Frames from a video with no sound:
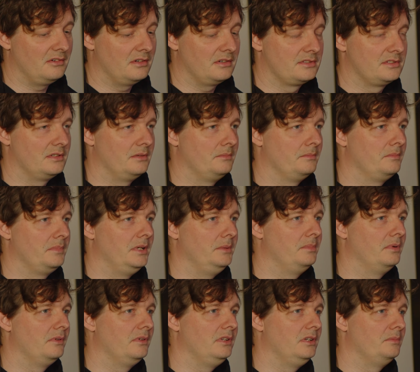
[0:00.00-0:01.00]
some
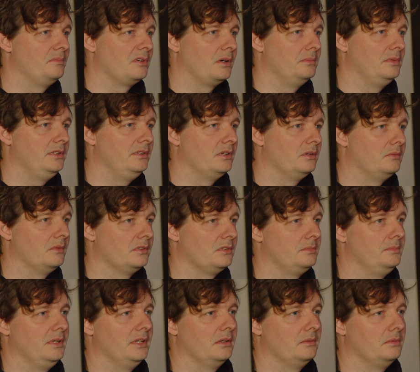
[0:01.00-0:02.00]
people that you probably don't want to
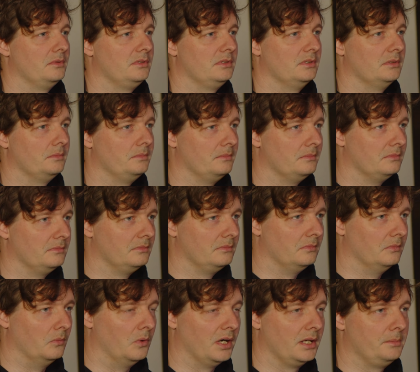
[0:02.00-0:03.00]
be able to
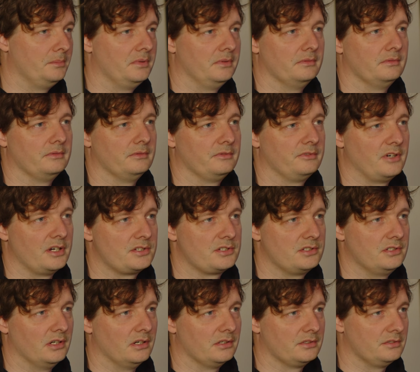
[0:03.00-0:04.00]
wipe and fresh
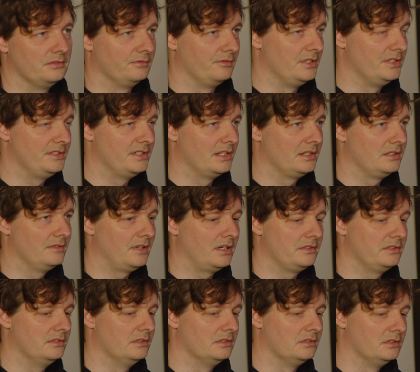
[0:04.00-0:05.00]
start and reset
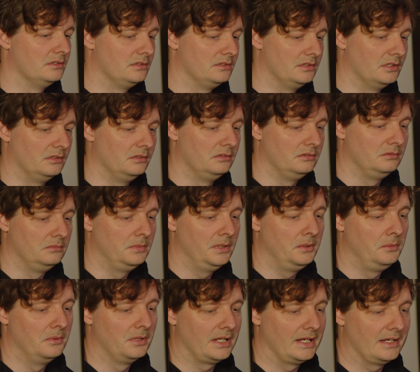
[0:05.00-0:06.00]
devices. So we
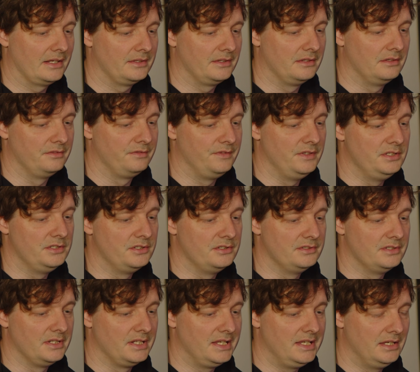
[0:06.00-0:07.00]
will add the features
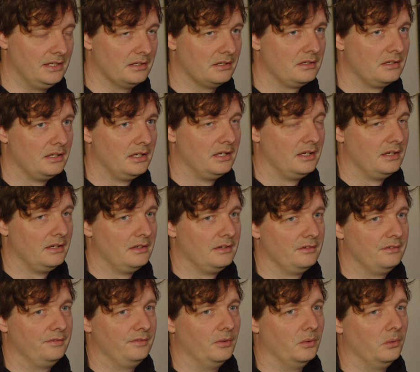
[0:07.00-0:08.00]
in here
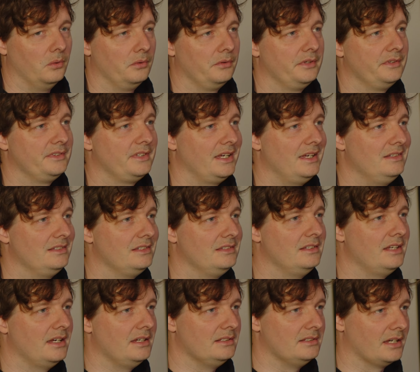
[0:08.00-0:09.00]
for the
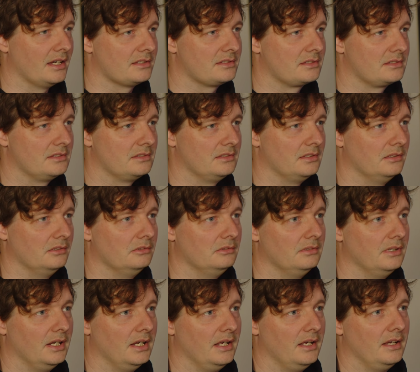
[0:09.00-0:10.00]
day-to-day tasks. So
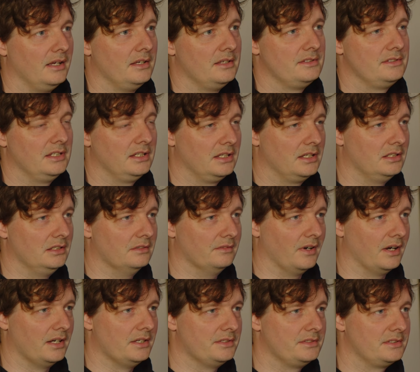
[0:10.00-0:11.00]
sync a
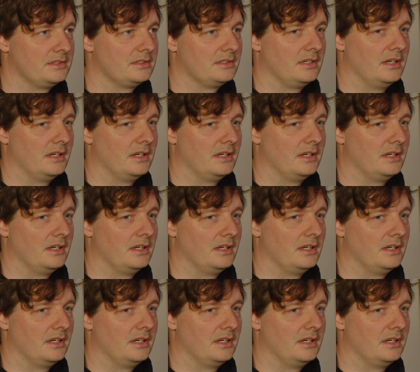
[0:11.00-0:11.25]
device,